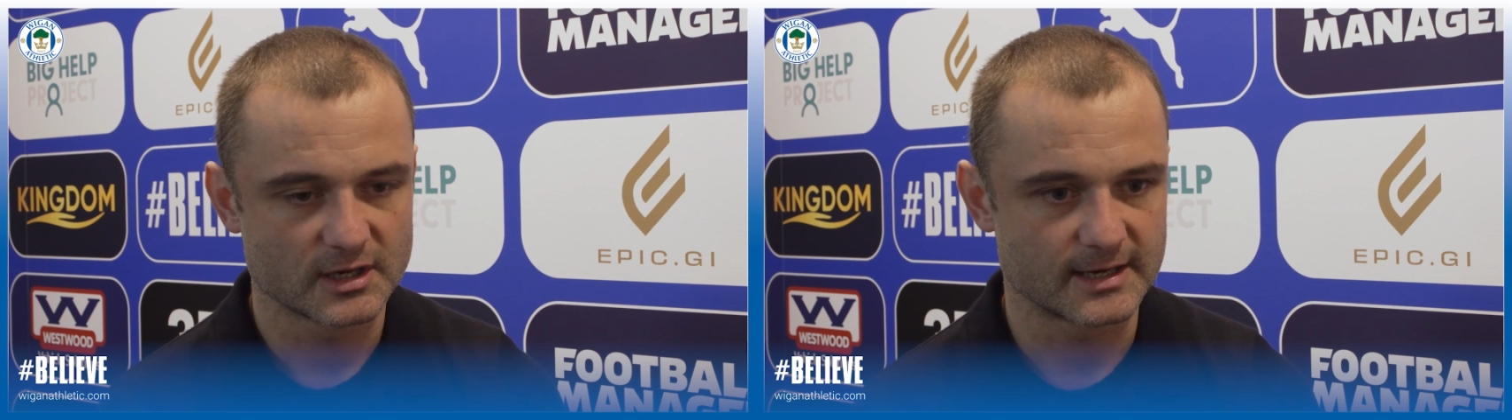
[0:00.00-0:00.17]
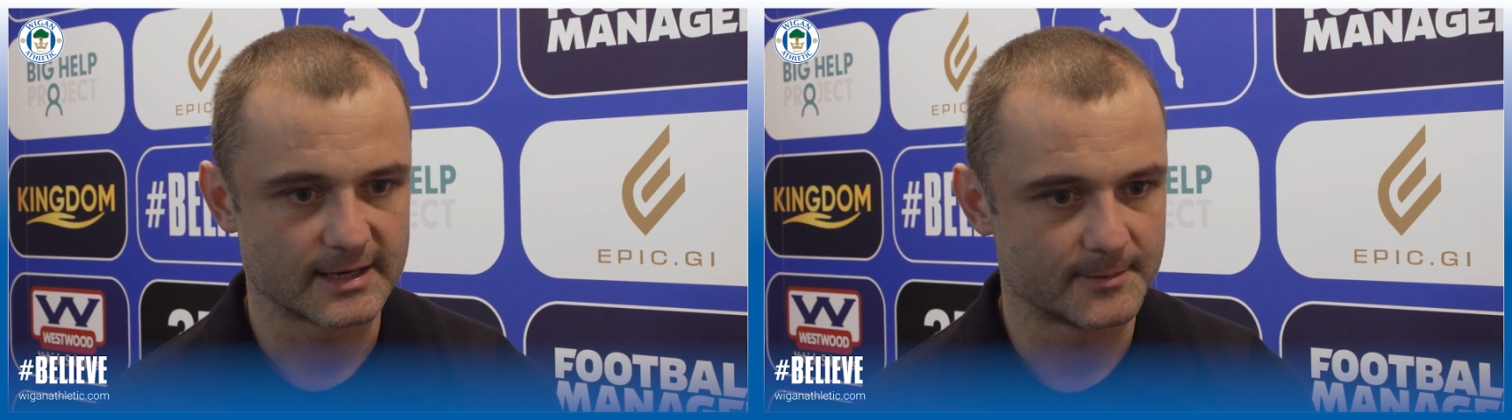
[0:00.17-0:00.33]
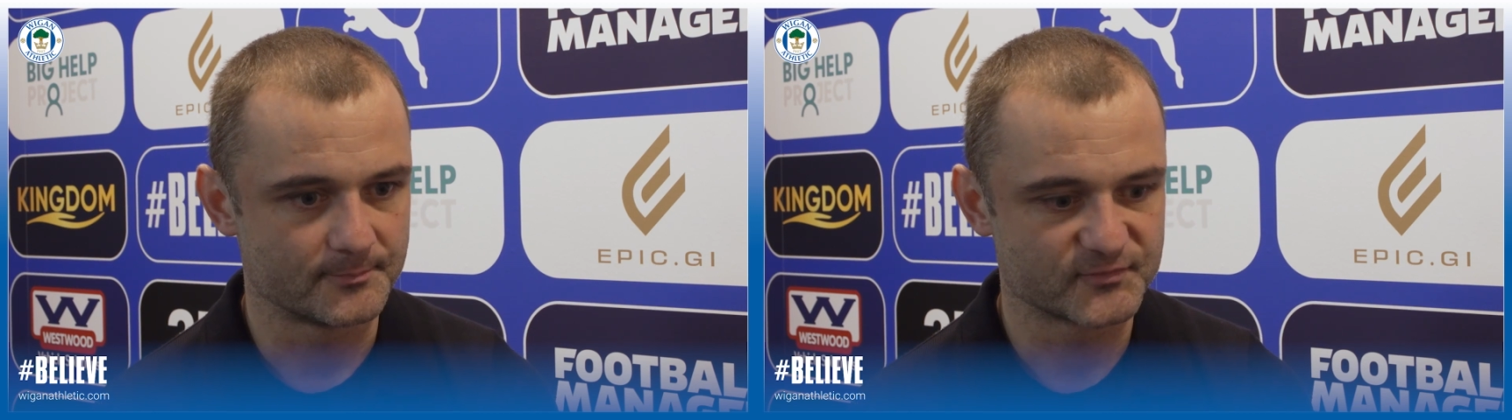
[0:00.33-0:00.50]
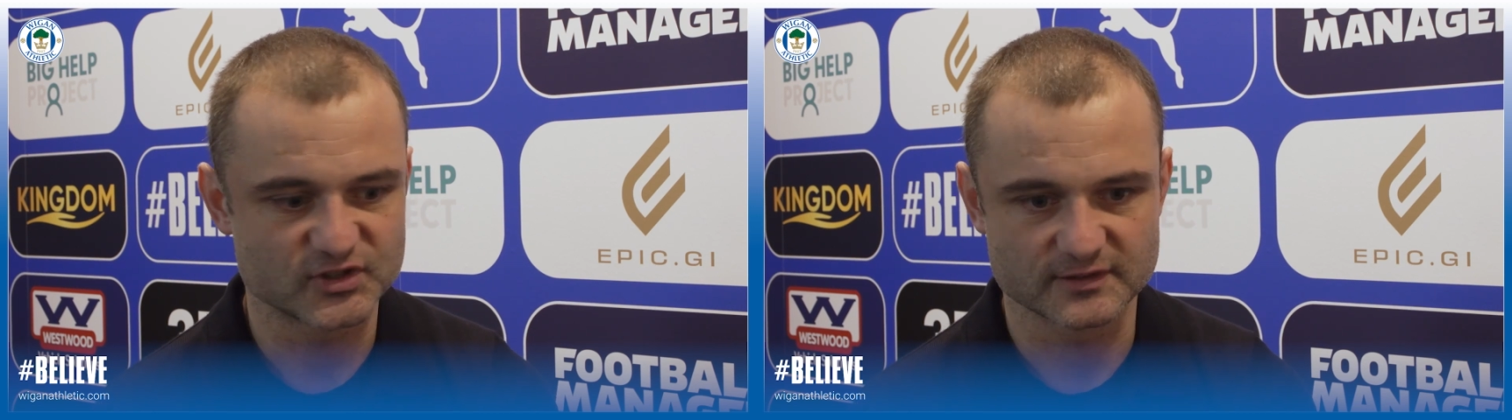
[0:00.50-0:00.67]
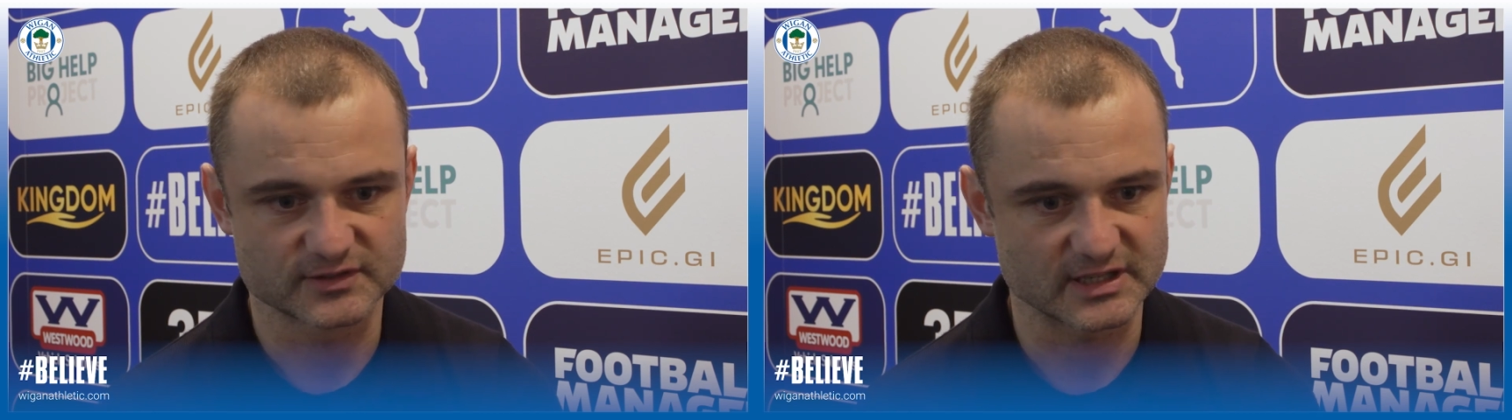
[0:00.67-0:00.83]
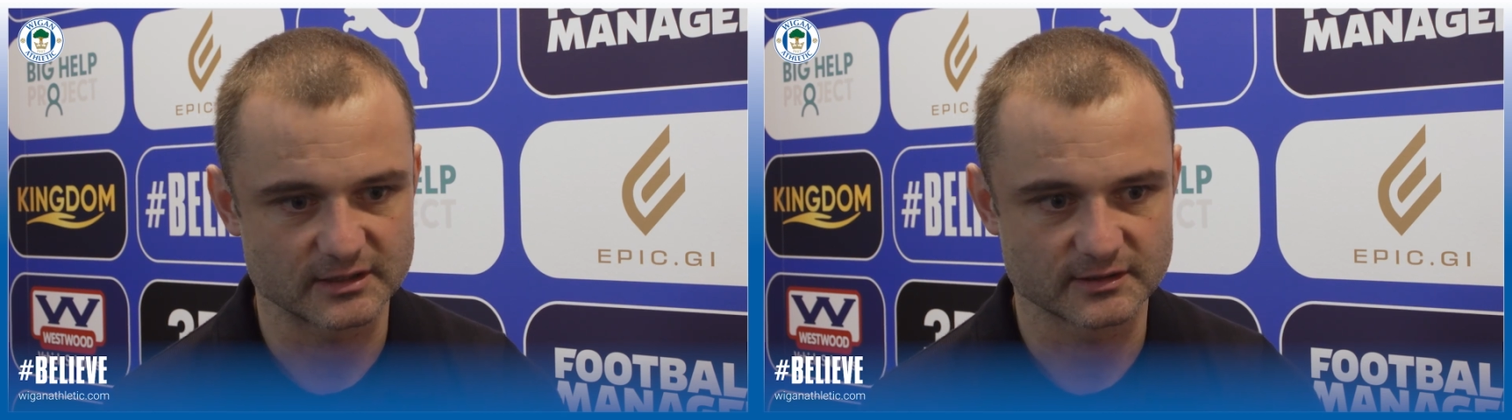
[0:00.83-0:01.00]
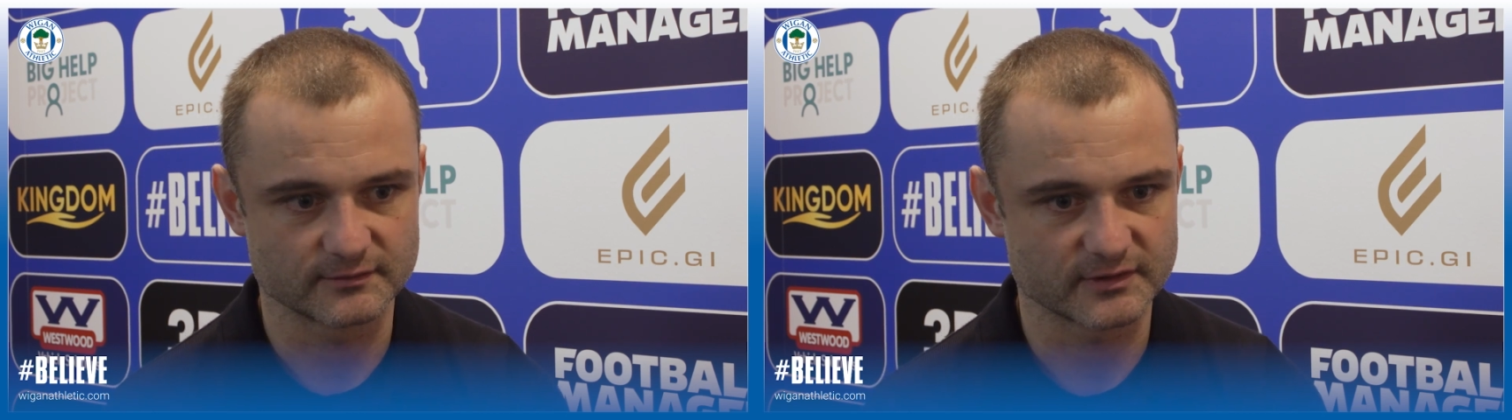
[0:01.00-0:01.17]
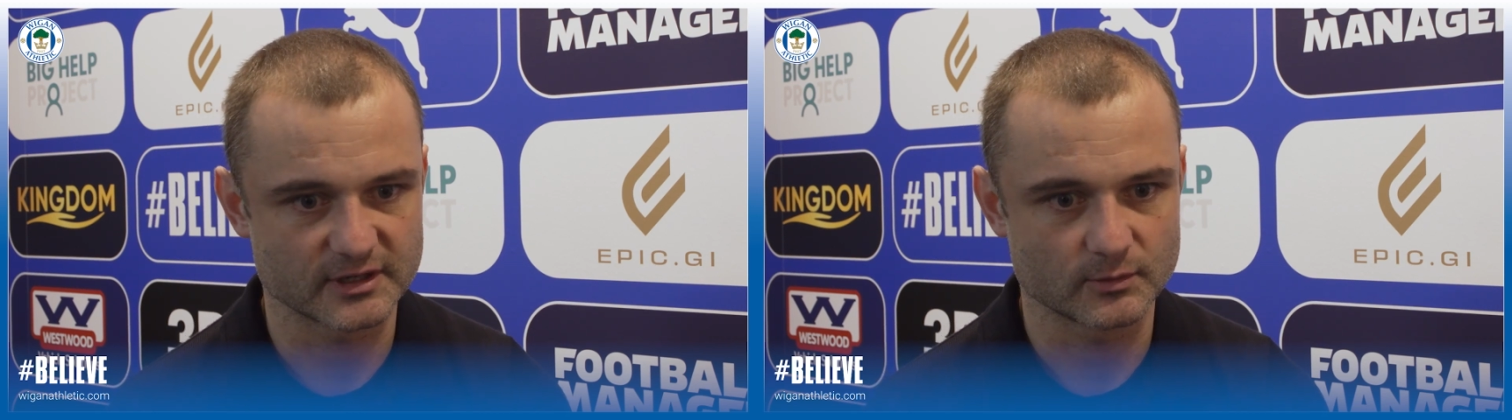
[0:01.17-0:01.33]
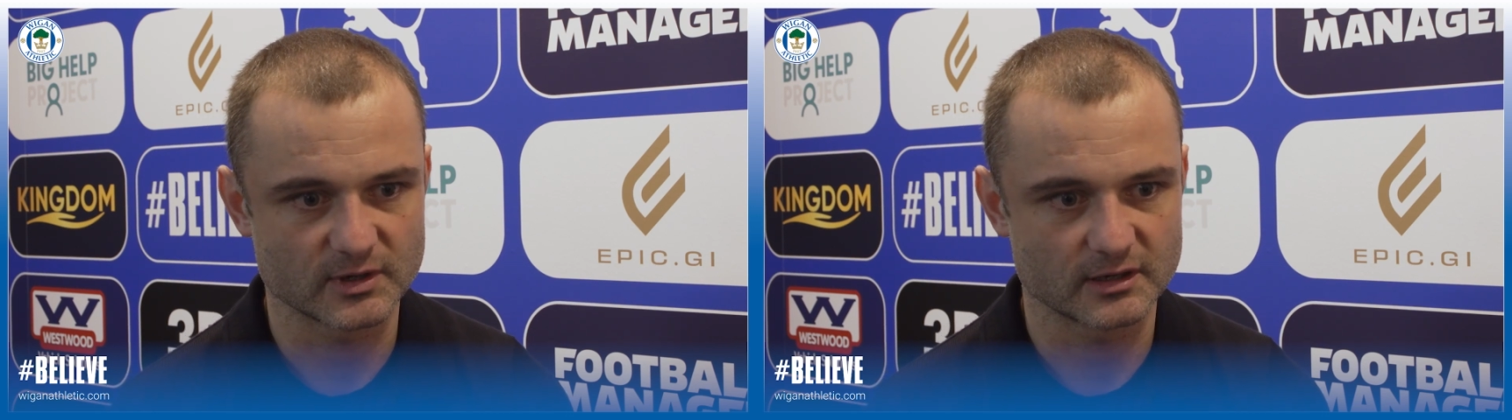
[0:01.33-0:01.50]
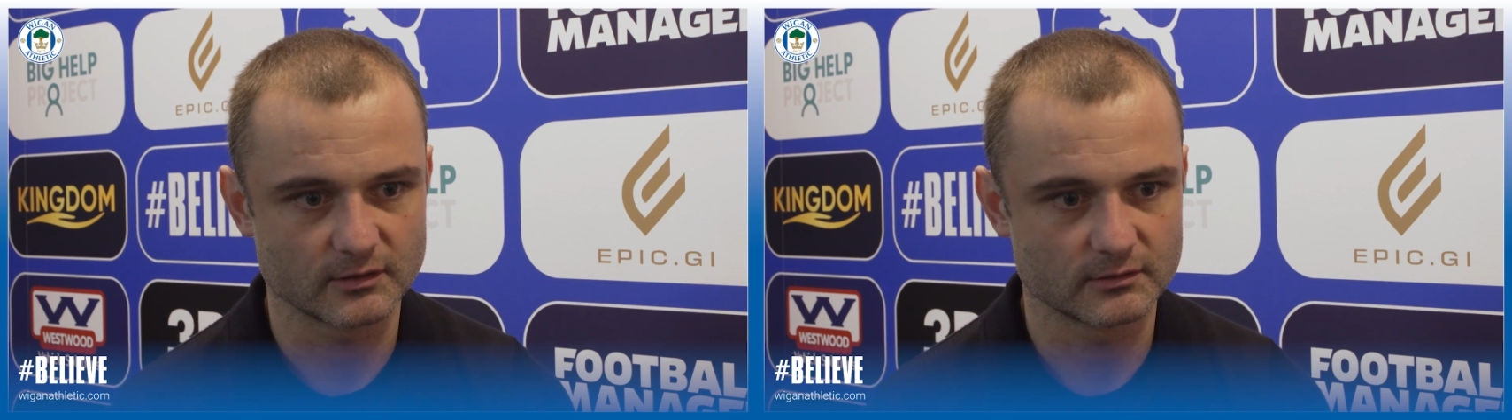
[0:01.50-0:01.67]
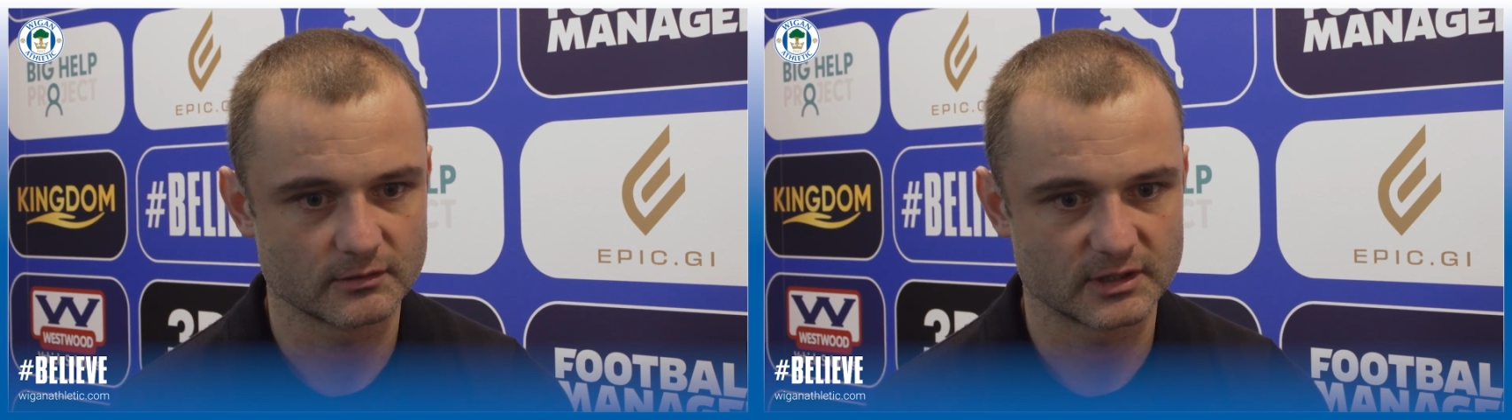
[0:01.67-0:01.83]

So they've settled in very well.